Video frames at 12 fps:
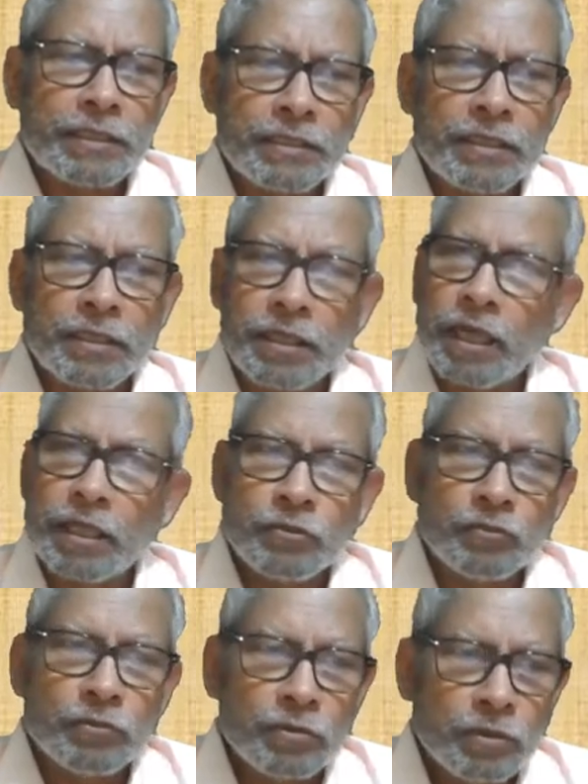is the
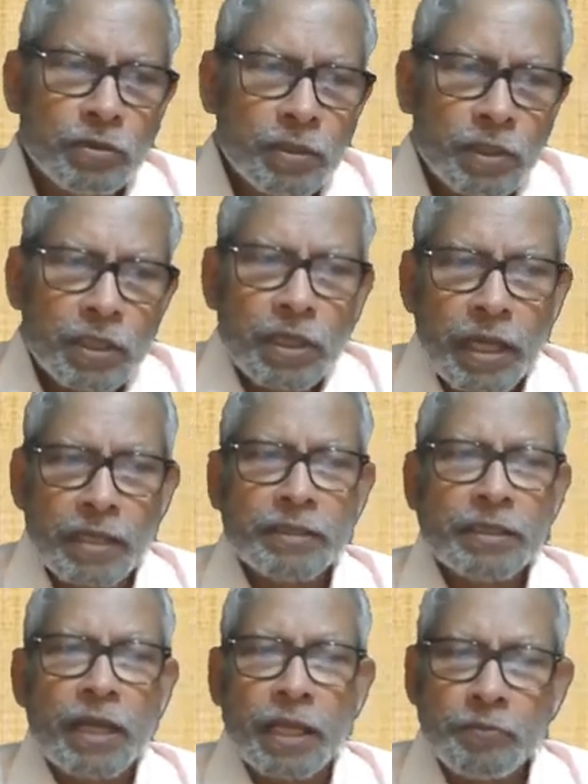Dehradun and
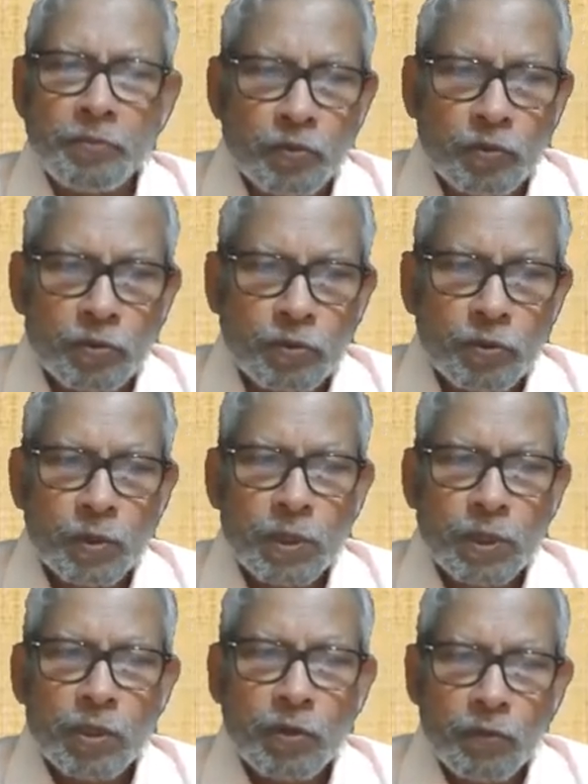the Raipur,
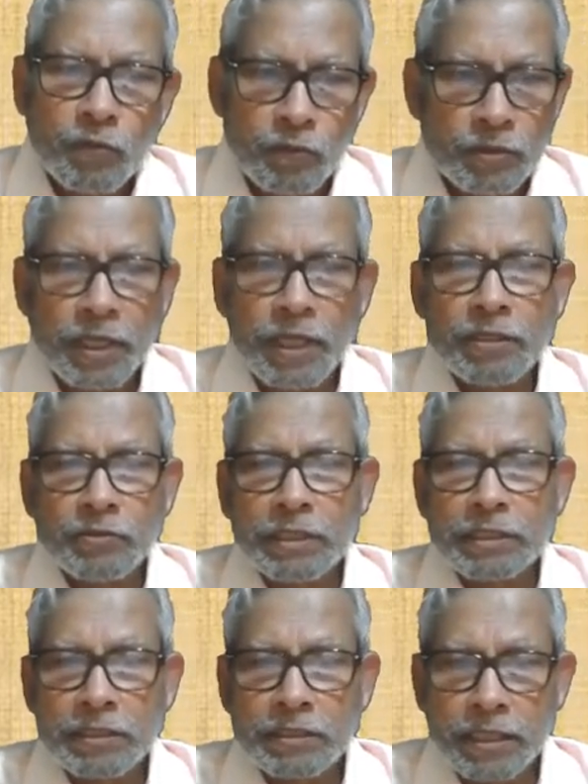with the
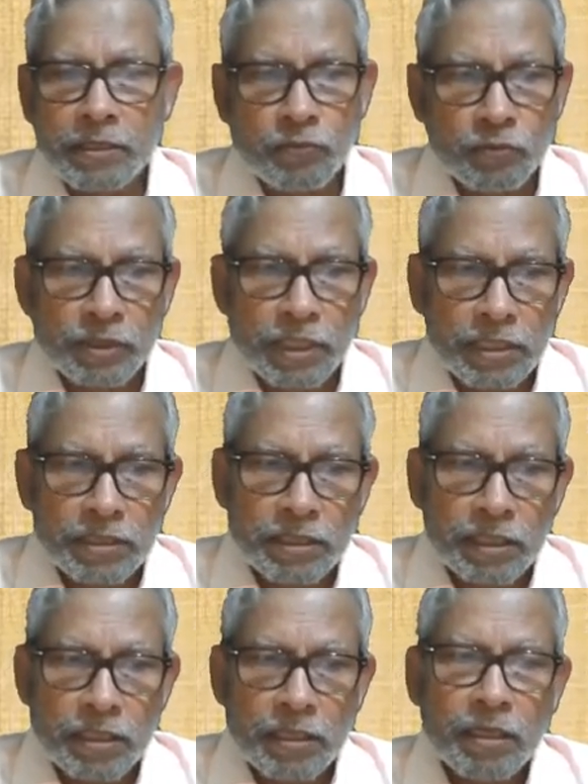headquarters at
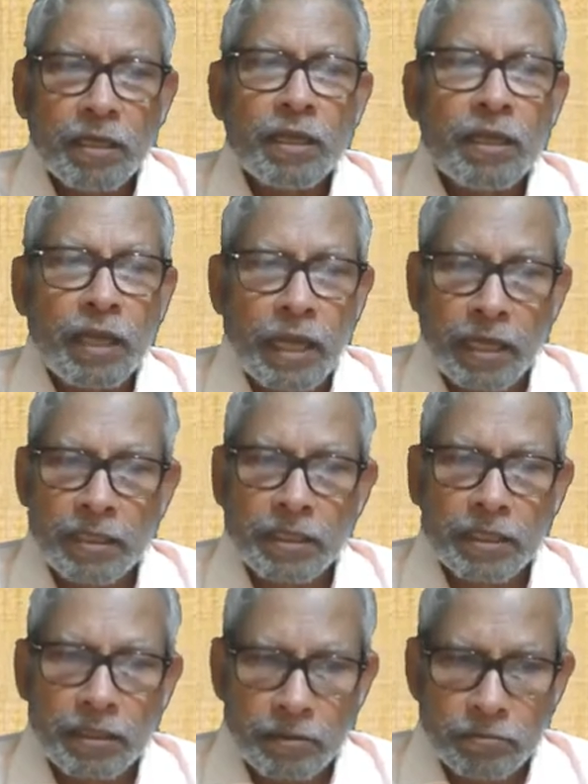Uttaranchal and
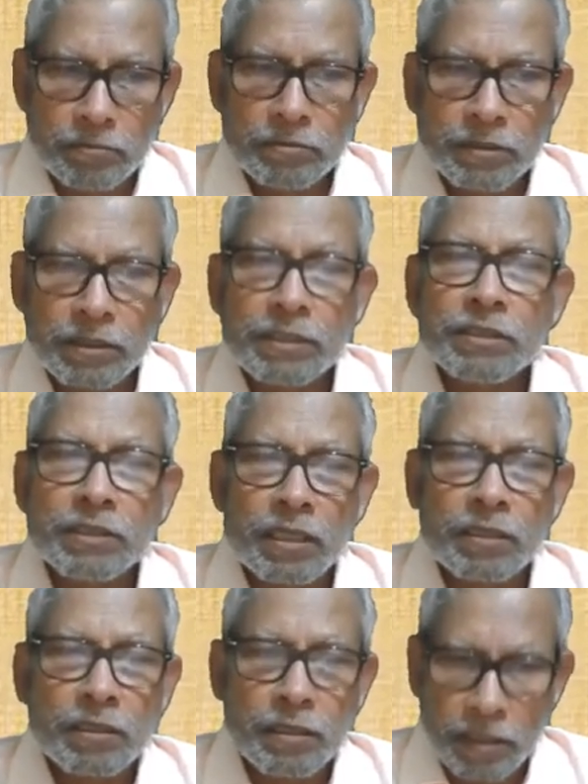
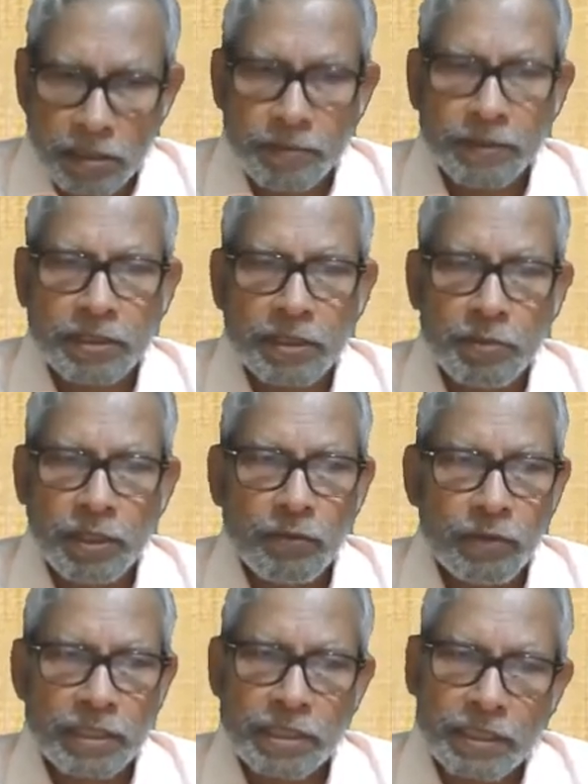Chhattisgarh respectively
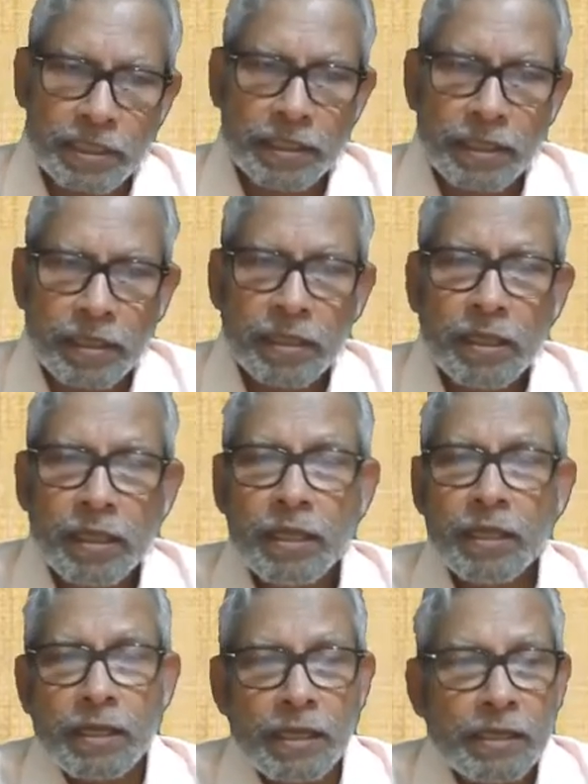were created
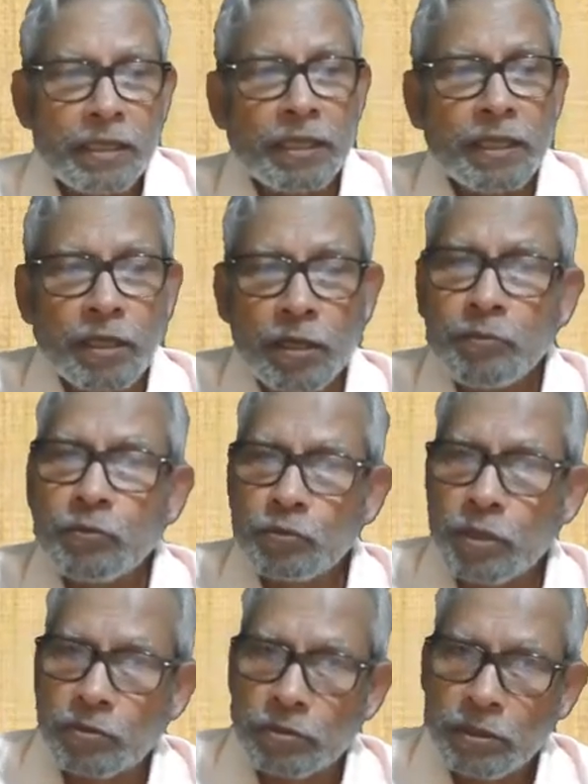in the year of
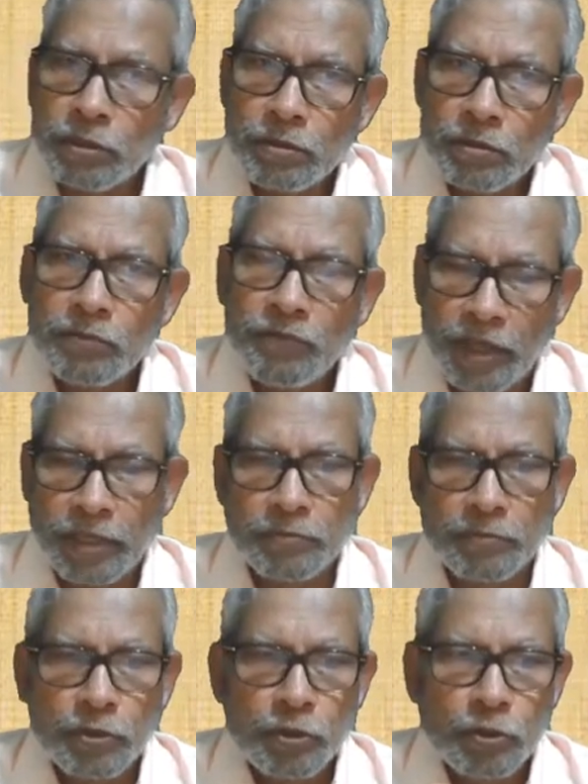2005.
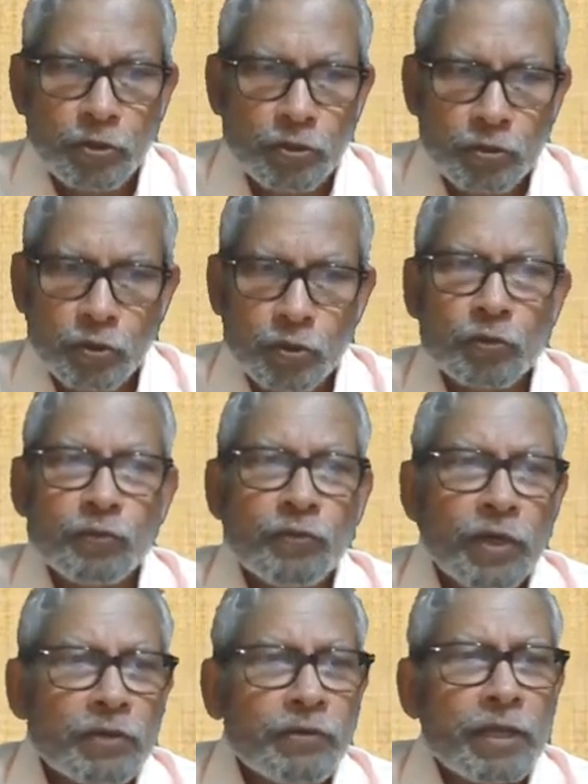So
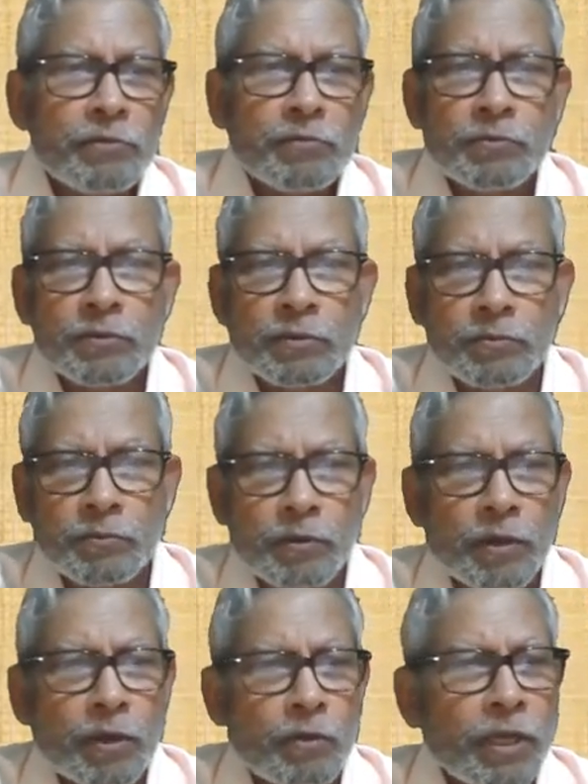what
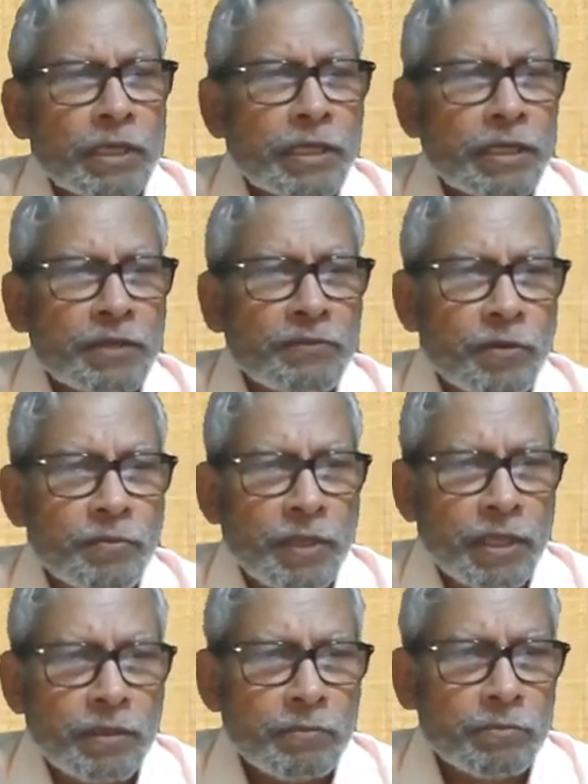we are getting from
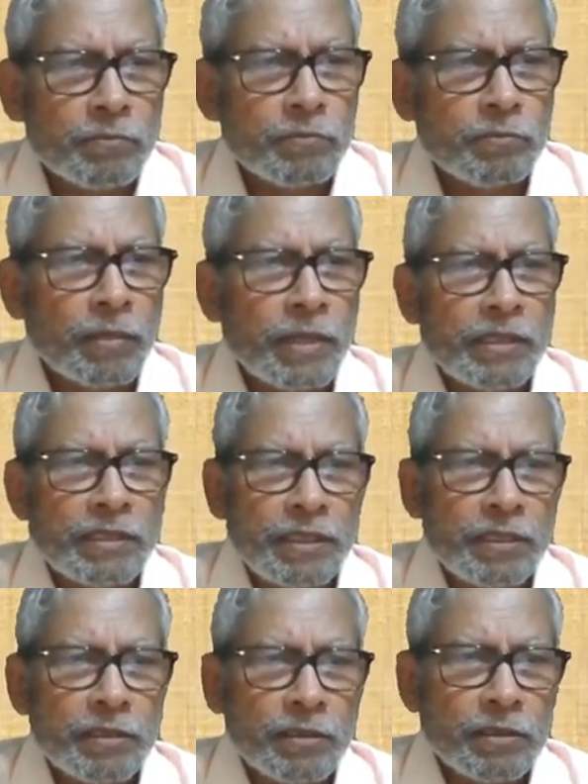here? Main
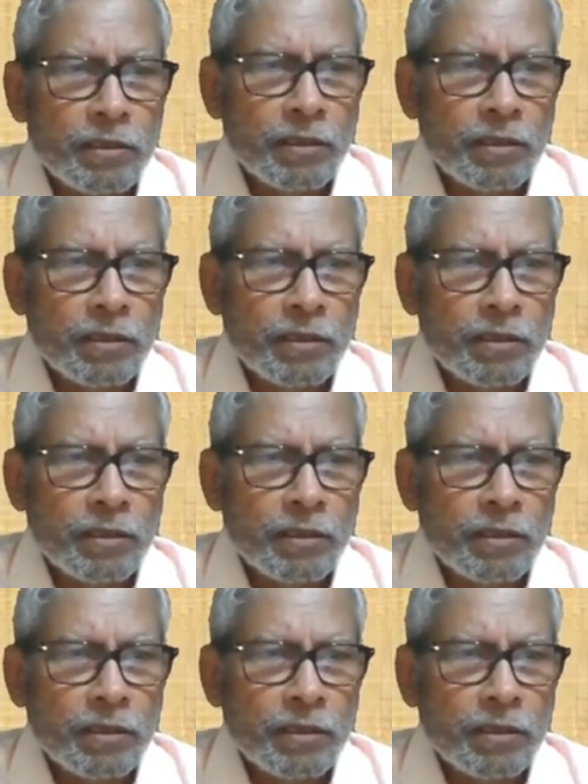thing